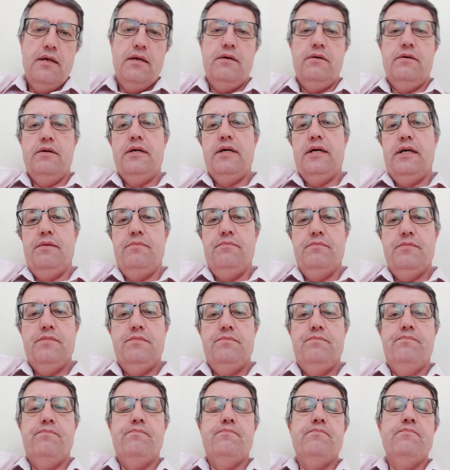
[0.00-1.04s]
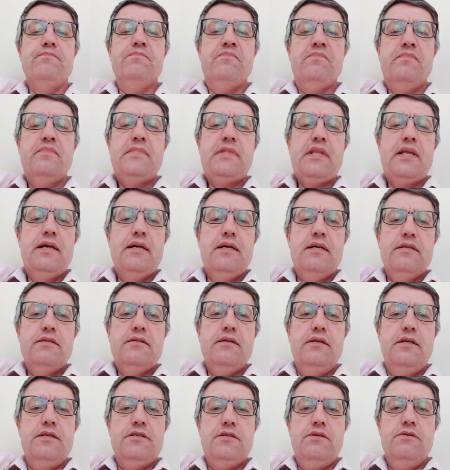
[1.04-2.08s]
Okay, so
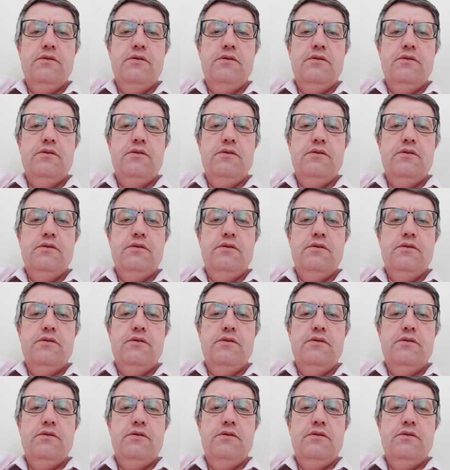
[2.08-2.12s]
let's